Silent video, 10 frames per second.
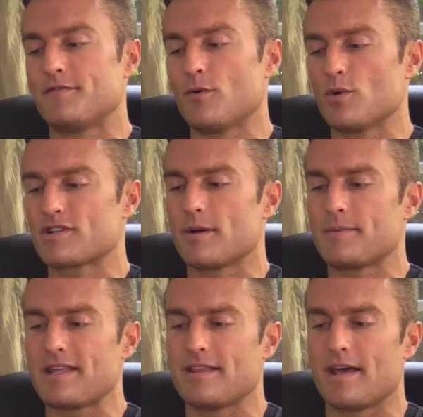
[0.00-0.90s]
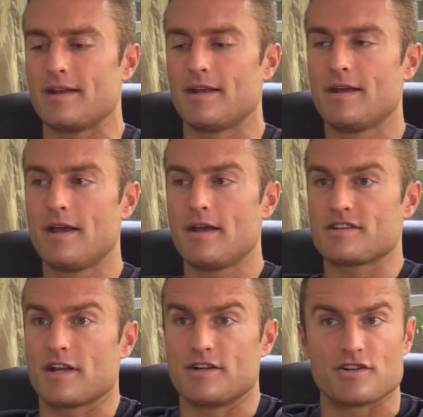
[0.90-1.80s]
for something that
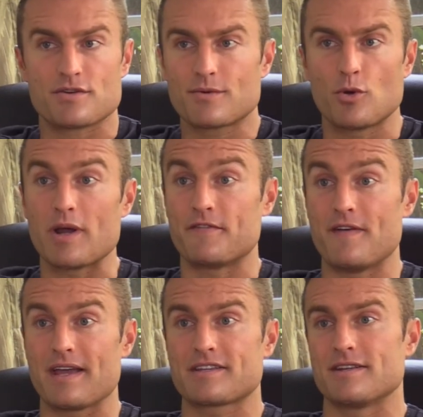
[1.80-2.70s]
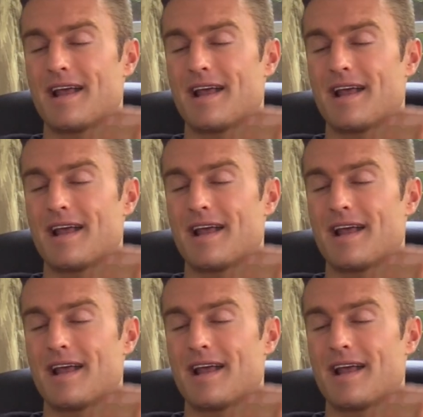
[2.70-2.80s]
is going to just quick fix,